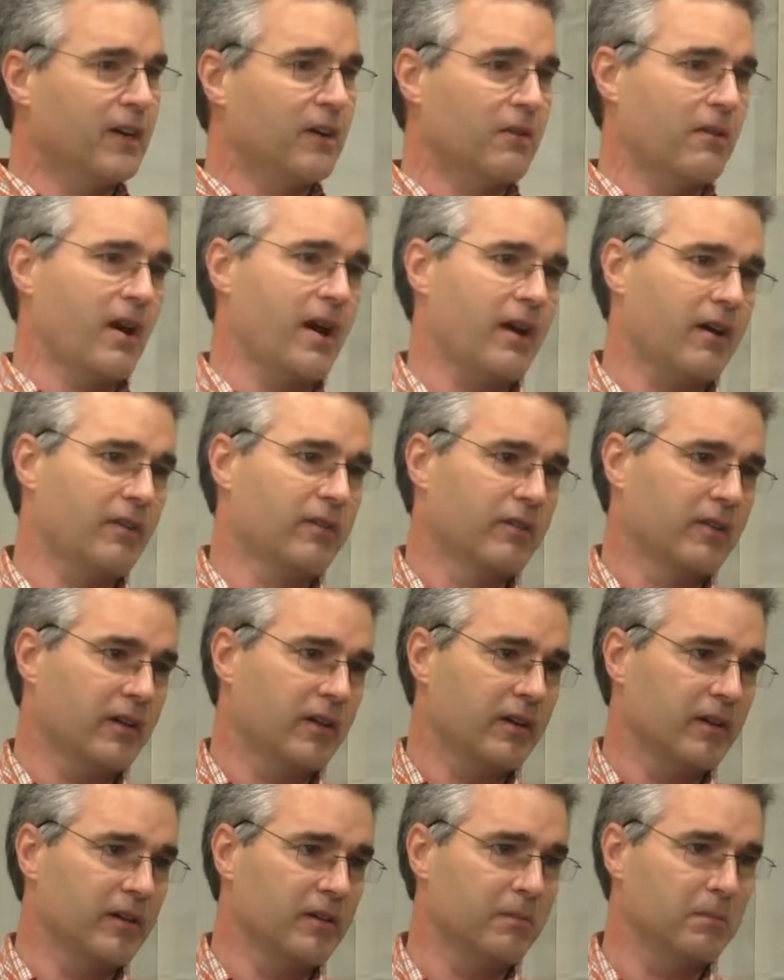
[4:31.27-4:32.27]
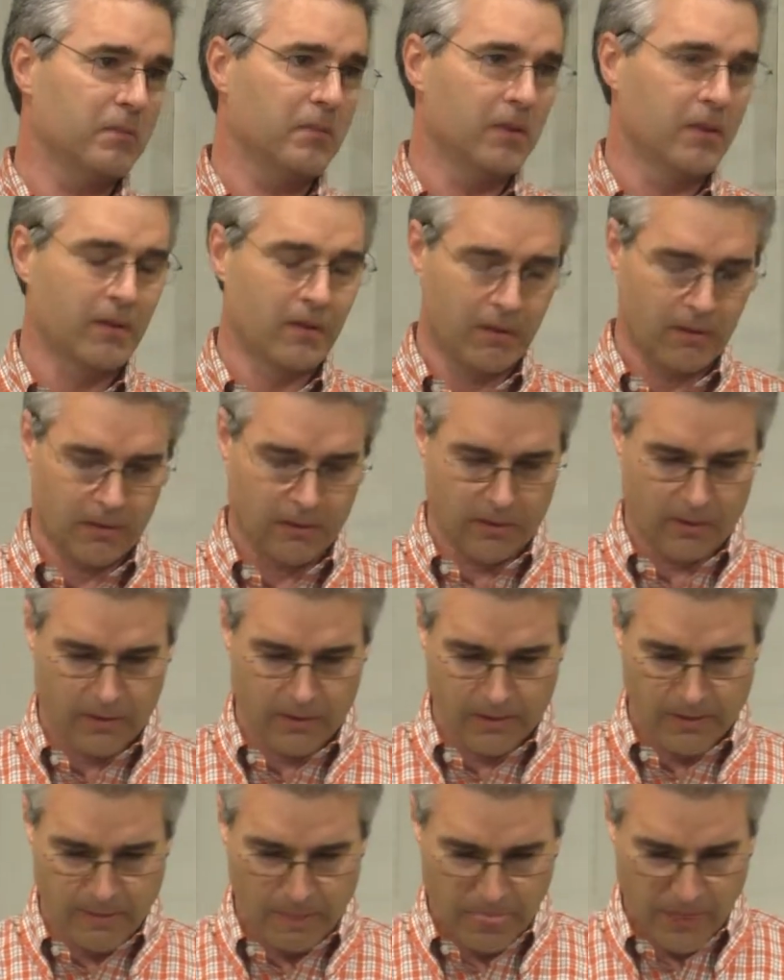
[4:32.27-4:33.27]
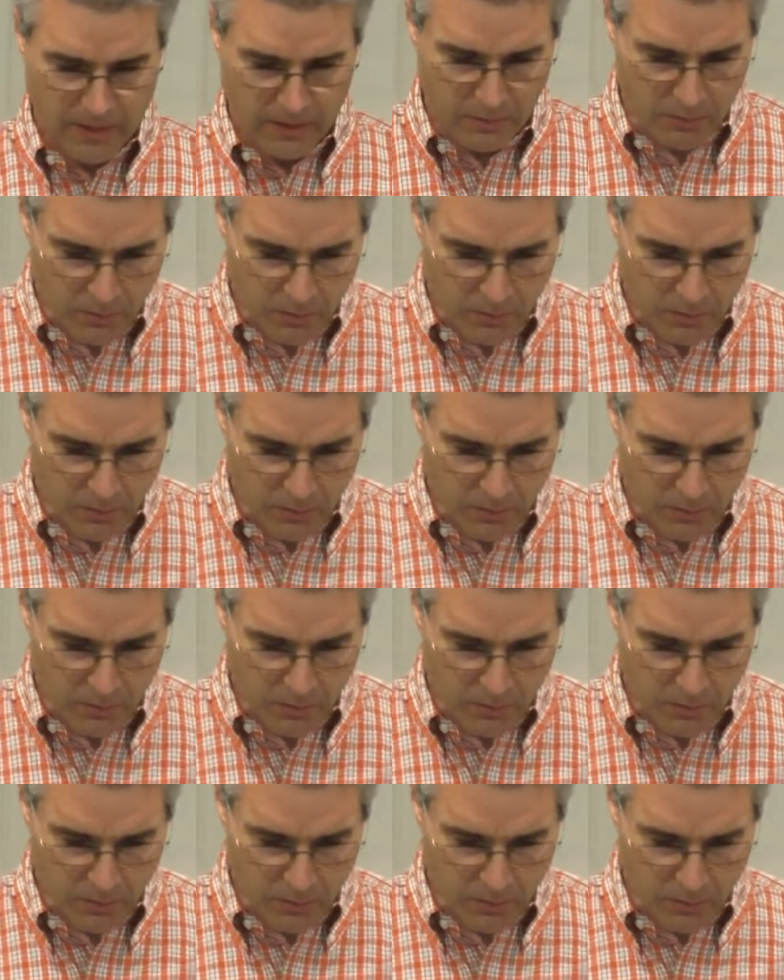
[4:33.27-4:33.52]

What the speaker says: around them. And he